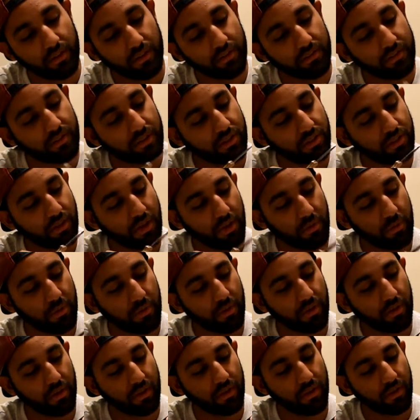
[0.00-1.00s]
is it sharp?
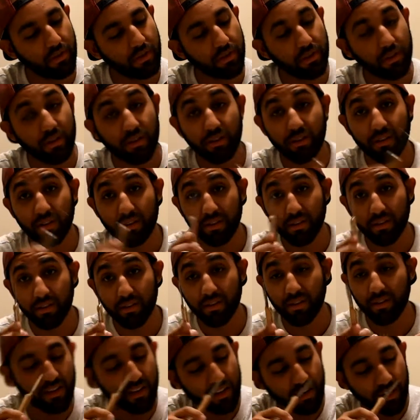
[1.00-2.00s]

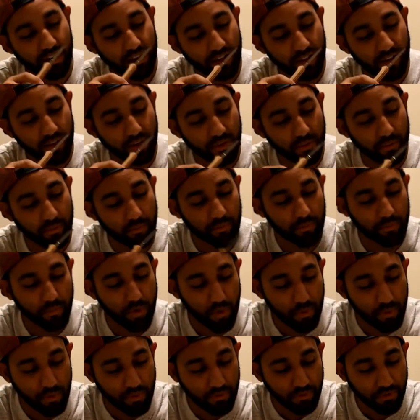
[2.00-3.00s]
Um,
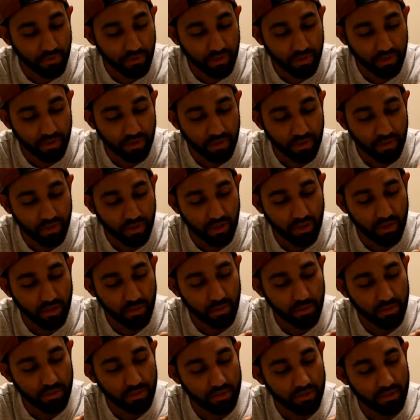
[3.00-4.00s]
no, but for real,
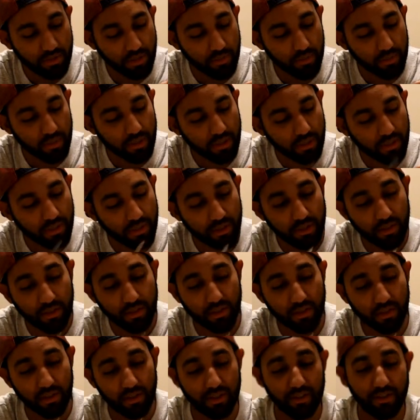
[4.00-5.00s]
will this cut me?
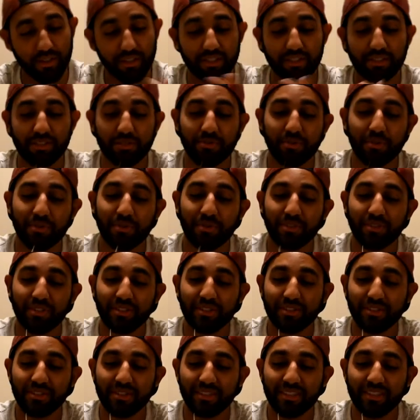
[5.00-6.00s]
Alright, this won't,
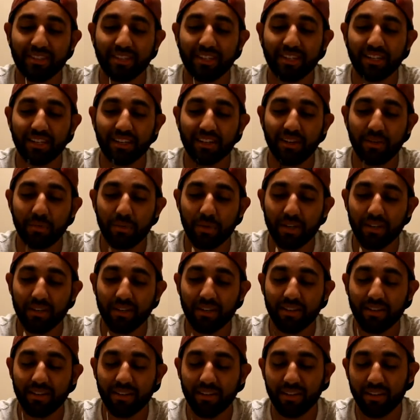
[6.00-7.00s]
this didn't cut me.
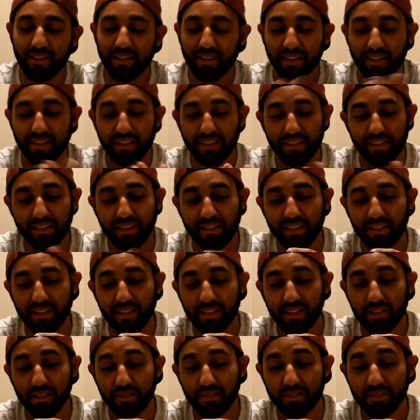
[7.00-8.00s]

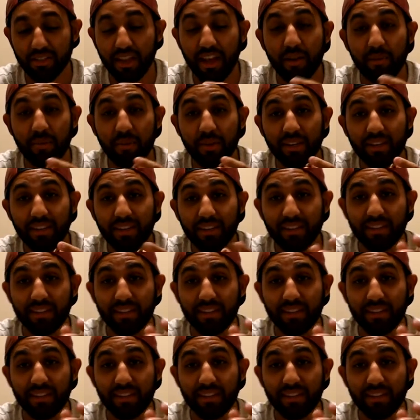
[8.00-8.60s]
It'll stab me,